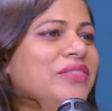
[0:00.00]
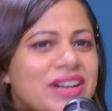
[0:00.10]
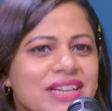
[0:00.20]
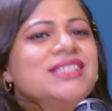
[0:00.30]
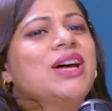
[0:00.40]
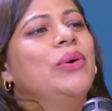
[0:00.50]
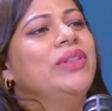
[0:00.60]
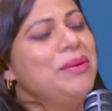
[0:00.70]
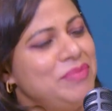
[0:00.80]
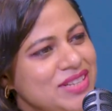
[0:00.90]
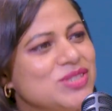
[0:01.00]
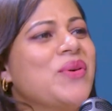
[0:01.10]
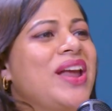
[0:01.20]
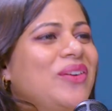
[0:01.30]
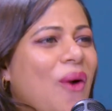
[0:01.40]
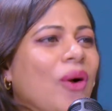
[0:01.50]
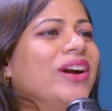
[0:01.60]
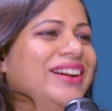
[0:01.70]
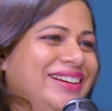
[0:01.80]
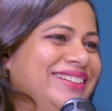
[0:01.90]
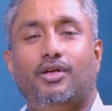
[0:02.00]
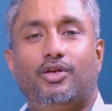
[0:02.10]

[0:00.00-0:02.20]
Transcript: World is out there. Please go and conquer.